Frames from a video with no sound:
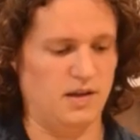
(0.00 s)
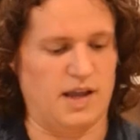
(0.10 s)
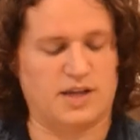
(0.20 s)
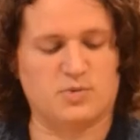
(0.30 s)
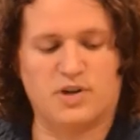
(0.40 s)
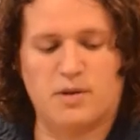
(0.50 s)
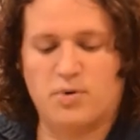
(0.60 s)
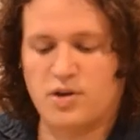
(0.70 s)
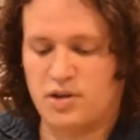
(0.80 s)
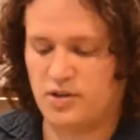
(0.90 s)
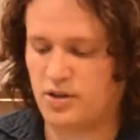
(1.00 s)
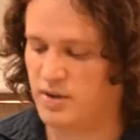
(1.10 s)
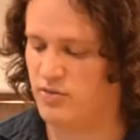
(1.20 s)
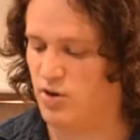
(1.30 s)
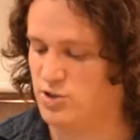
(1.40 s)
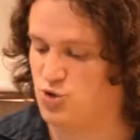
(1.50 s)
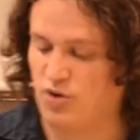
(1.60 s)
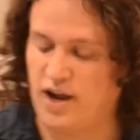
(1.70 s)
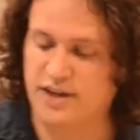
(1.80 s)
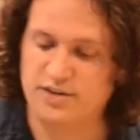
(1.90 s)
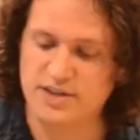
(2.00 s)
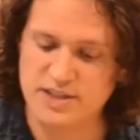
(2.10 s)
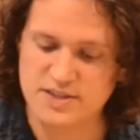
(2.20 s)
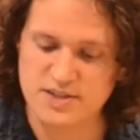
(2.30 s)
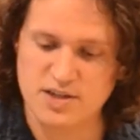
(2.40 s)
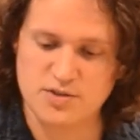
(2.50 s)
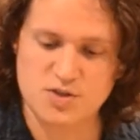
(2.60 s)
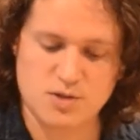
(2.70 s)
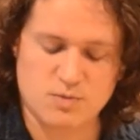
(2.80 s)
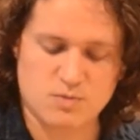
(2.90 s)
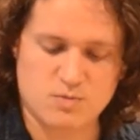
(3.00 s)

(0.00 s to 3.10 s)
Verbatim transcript: Next, we're gonna put a little bit of our dry ingredients in here too.